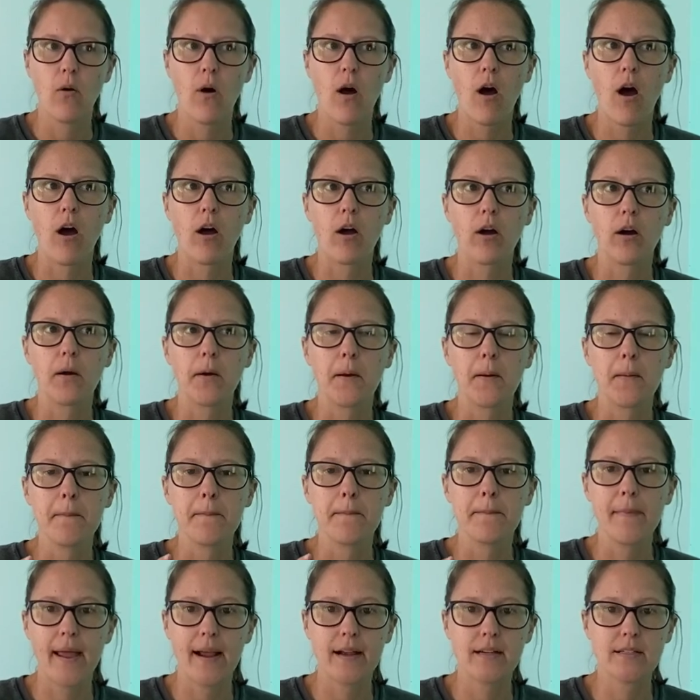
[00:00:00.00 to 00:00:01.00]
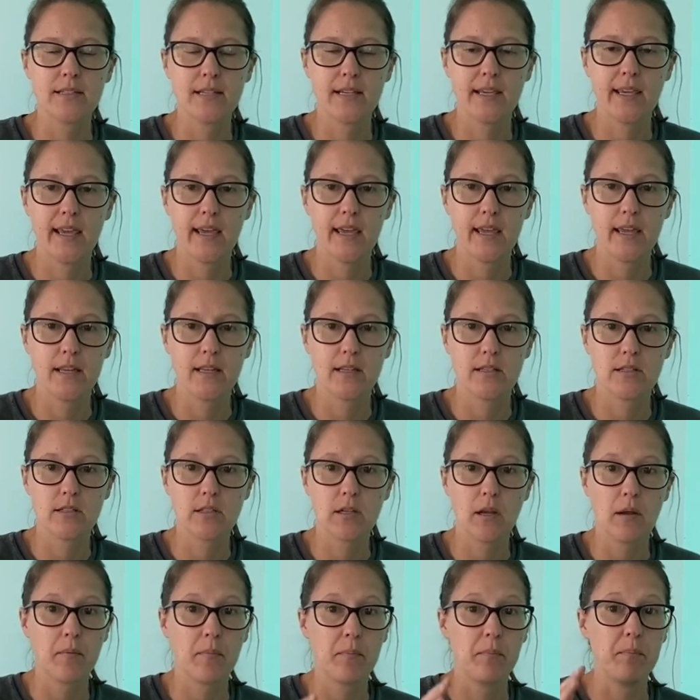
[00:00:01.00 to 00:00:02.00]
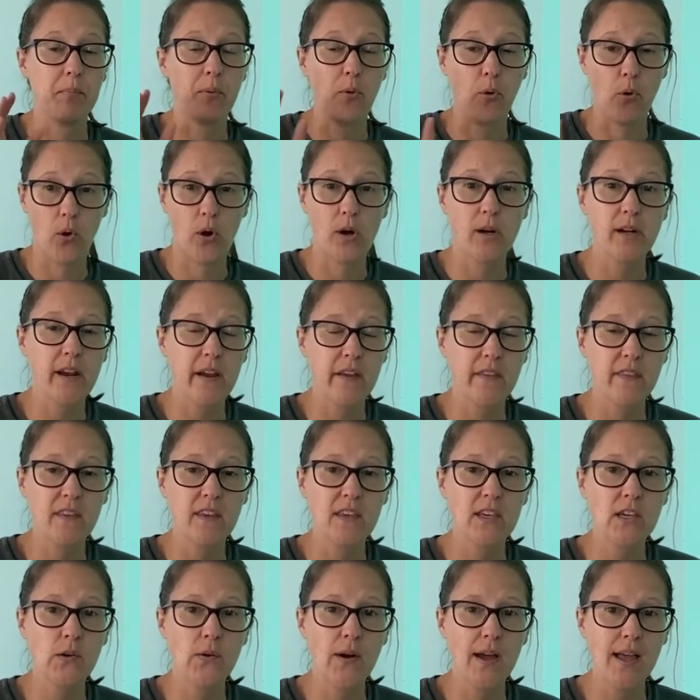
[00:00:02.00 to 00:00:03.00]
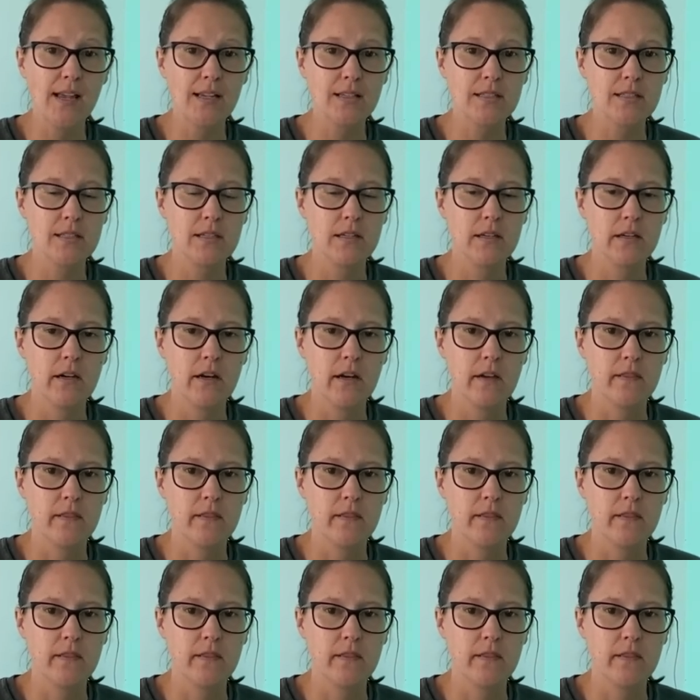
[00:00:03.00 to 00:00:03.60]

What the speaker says: are Mexicans born in the US,